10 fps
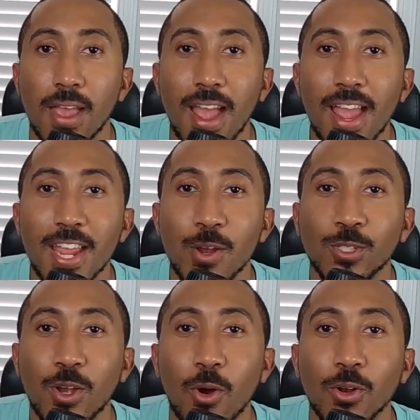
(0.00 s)
Hey,
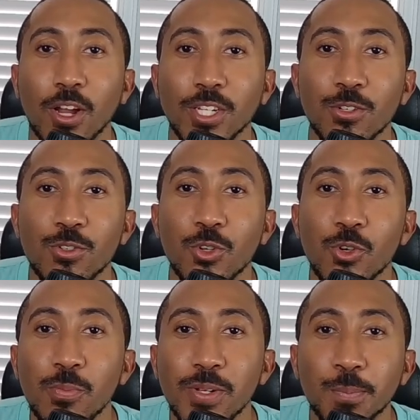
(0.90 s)
what's going on
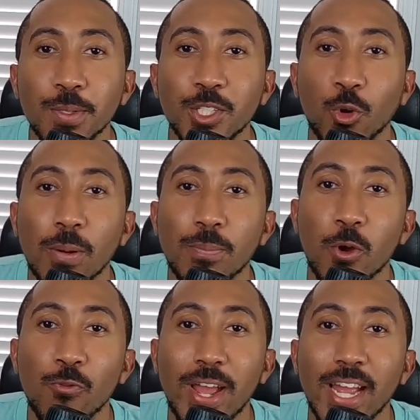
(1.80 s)
YouTube? It's Mr.
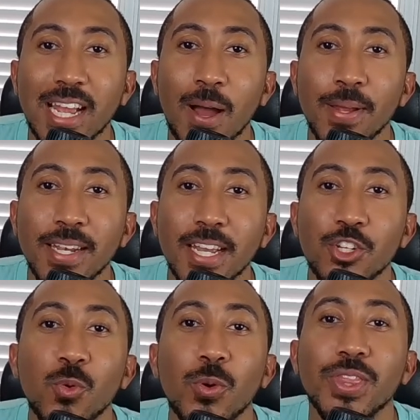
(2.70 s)
Crypto Vet coming
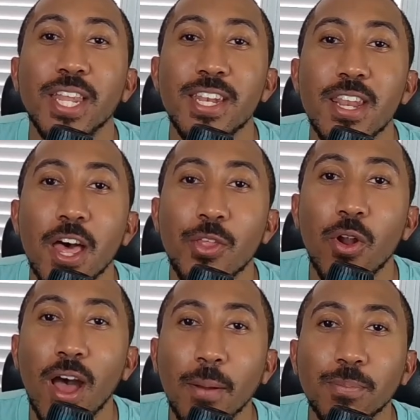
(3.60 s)
at you with another
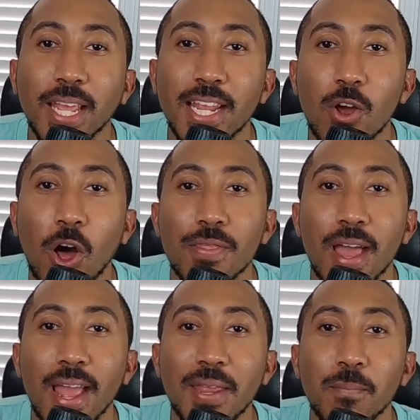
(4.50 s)
update on
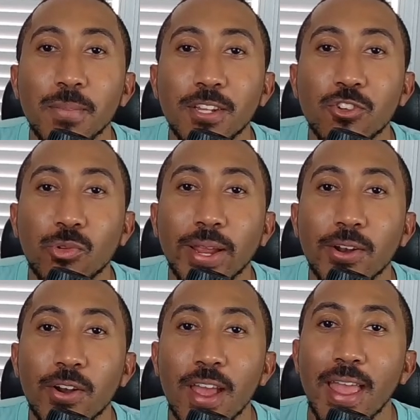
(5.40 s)
the 8 Minute
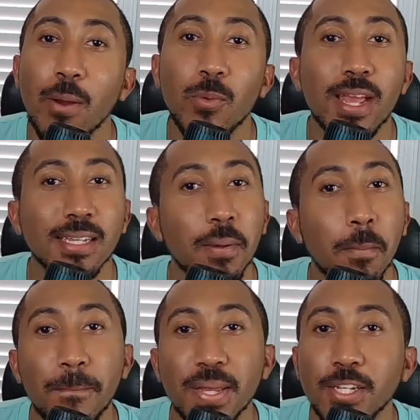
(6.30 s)
Trader, and we got
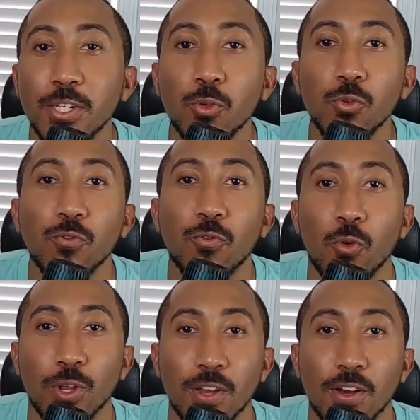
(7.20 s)
some big news
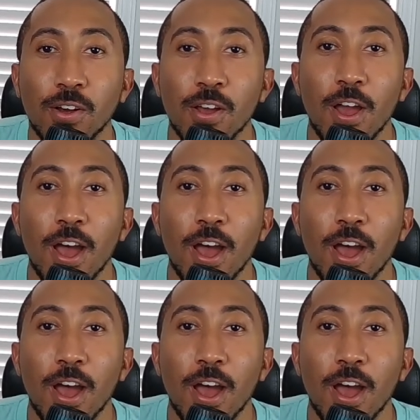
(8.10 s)
for y'all.